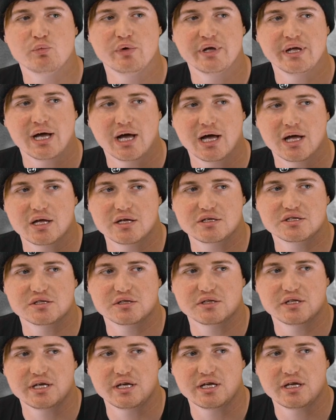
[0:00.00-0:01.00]
we
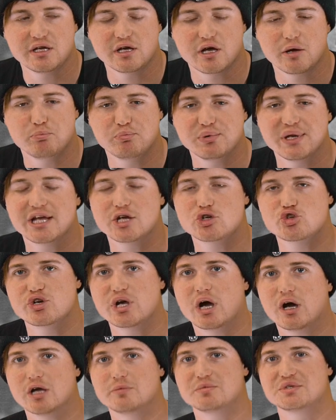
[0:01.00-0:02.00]
had the obligatory
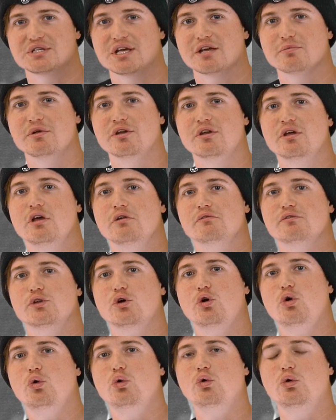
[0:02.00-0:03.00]
hype segment for the
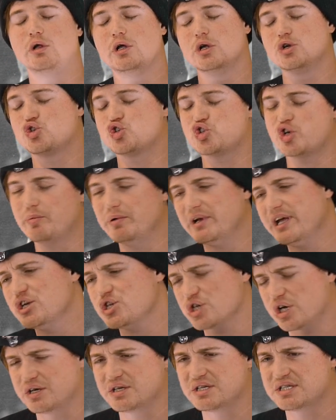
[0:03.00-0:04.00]
whole Triple
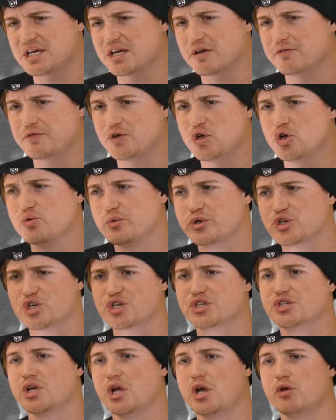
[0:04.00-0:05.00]
H Undertaker feud, which
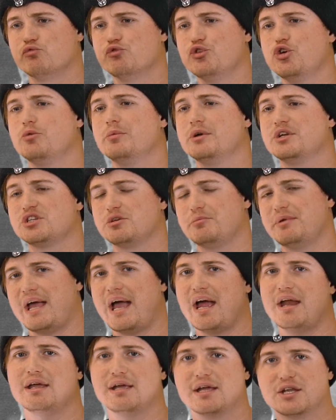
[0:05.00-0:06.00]
is rumored to be
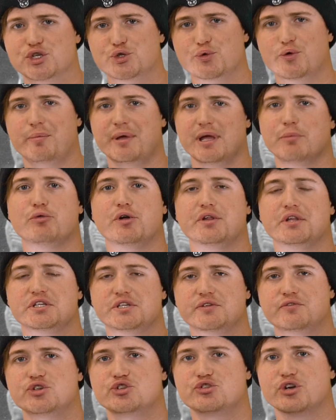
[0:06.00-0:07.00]
heading into a Big Brothers
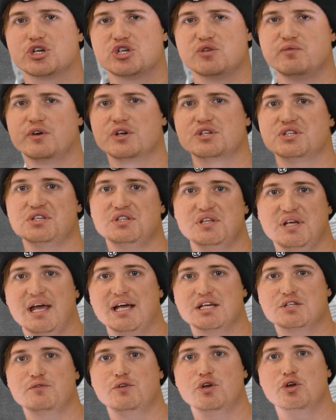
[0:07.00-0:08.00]
of Destruction versus
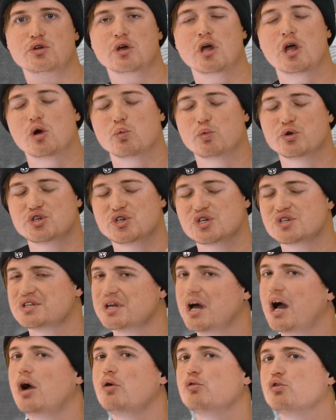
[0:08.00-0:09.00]
DX feud, which is
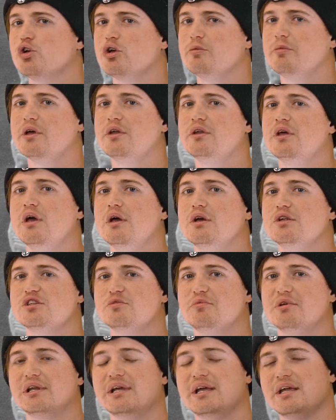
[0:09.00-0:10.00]
now rumored to
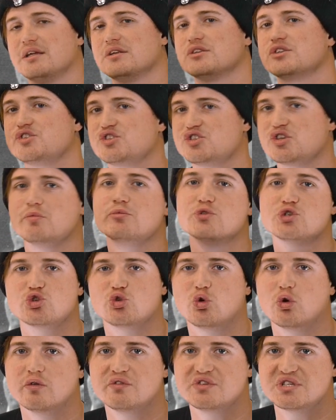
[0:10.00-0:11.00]
be leading to some
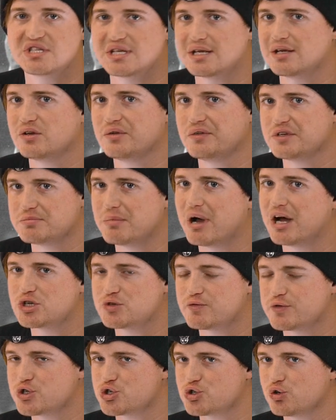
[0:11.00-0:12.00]
sort of singles match
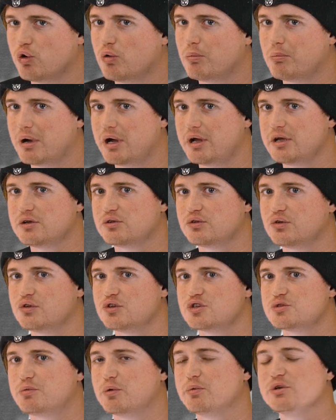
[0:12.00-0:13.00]
for Shawn
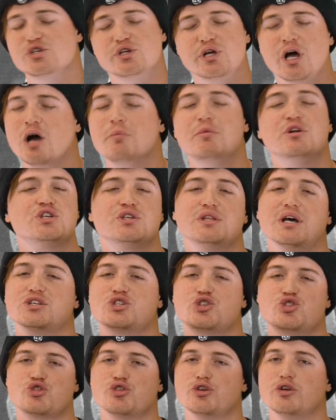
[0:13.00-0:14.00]
Michaels. But we don't know how much of
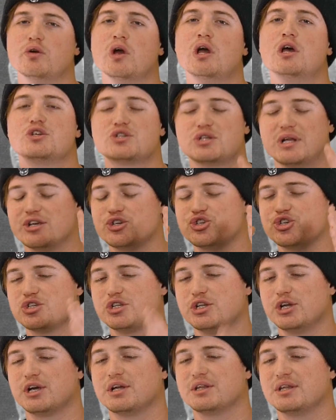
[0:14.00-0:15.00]
that's true, so let's just
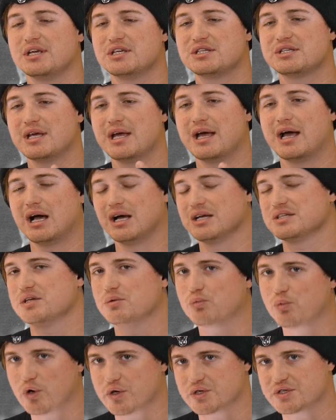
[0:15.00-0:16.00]
look at this as
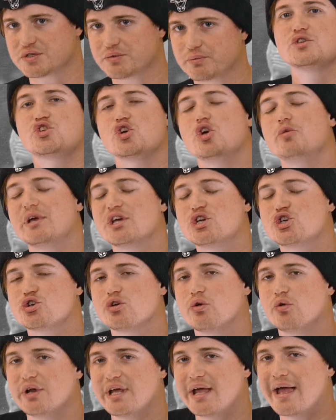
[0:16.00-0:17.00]
it was. So Big
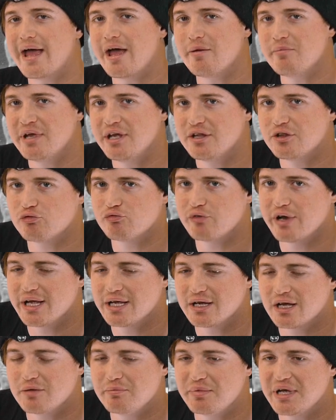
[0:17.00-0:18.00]
Shawnee M hit the
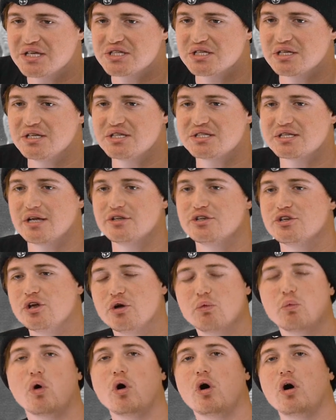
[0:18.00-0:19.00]
ring and basically said, you
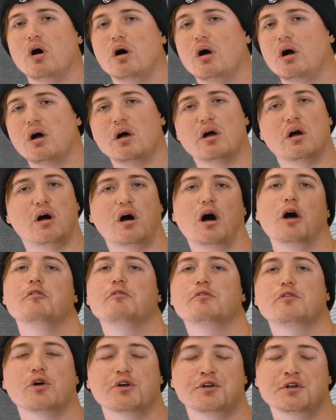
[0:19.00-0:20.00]
know what,
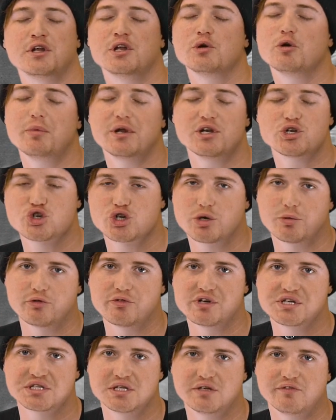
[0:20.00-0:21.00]
I've gotten into a bit of trouble
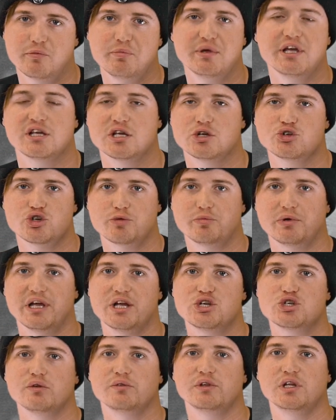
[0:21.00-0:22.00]
recently for picking Triple
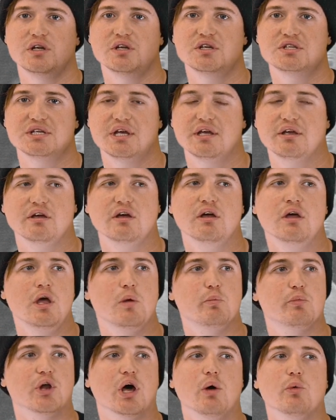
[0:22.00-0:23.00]
H over The Undertaker,
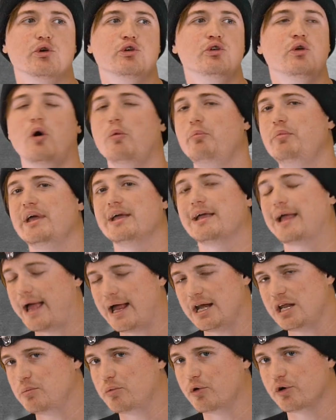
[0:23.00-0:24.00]
but I would not pick
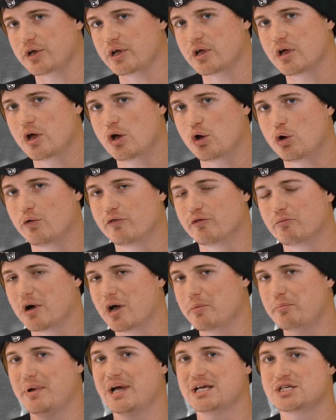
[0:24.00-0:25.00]
anybody over
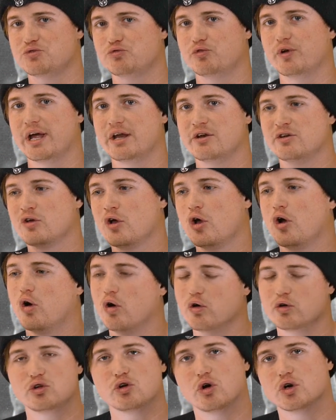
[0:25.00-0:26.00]
my best friend
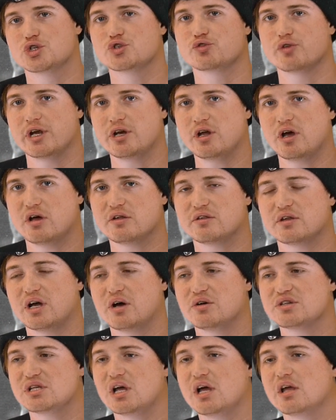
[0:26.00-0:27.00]
on God's green earth. And I
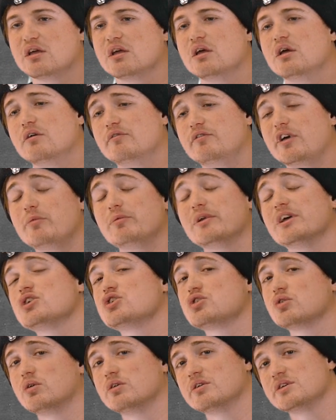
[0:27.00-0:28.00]
was like, fair play,
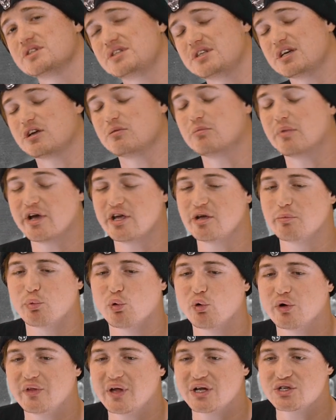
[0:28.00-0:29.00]
Shawn, sticking by your
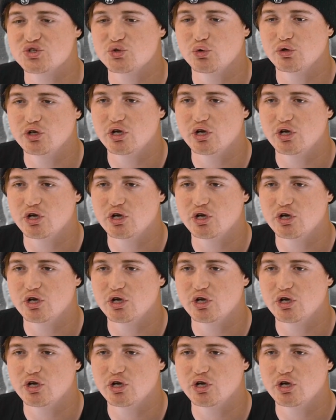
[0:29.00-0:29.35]
boy, that's all